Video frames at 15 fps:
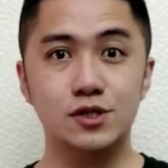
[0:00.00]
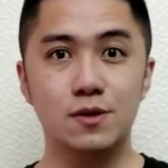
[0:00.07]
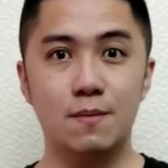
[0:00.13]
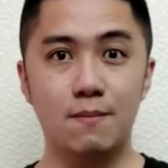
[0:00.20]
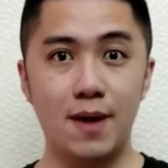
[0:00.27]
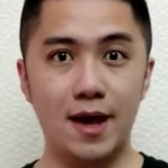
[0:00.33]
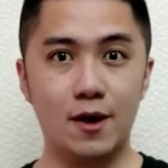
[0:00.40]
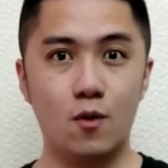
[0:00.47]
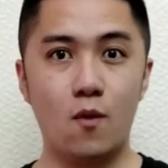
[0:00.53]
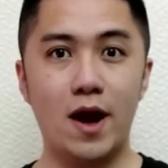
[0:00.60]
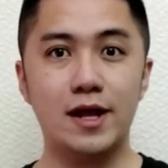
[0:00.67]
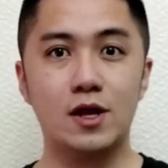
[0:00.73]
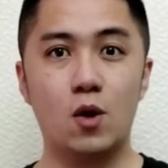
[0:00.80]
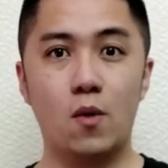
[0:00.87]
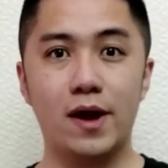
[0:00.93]
to make
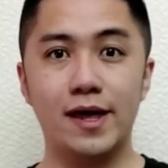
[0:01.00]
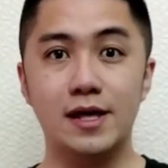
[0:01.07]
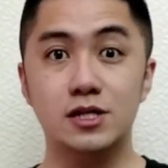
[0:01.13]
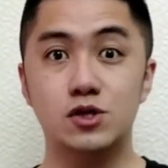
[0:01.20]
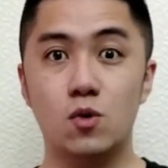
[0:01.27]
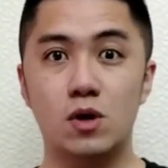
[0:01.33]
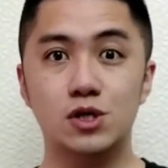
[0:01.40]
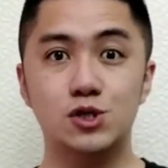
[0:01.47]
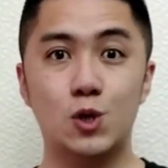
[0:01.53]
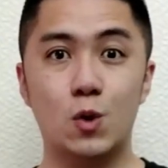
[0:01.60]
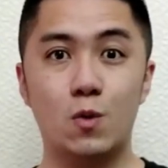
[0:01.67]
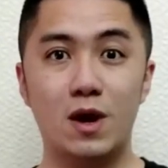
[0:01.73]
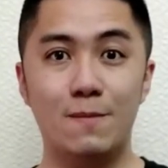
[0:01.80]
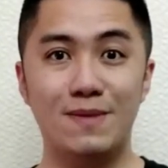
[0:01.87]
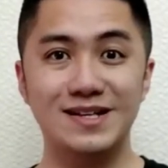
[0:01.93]
when going into a
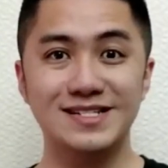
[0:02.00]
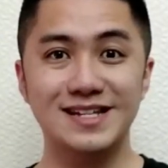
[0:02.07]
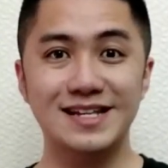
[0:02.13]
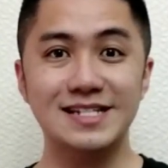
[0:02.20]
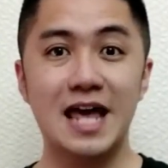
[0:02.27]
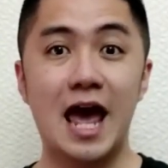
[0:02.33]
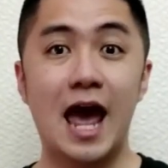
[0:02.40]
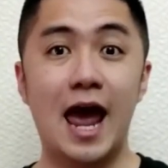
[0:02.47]
jewelry business,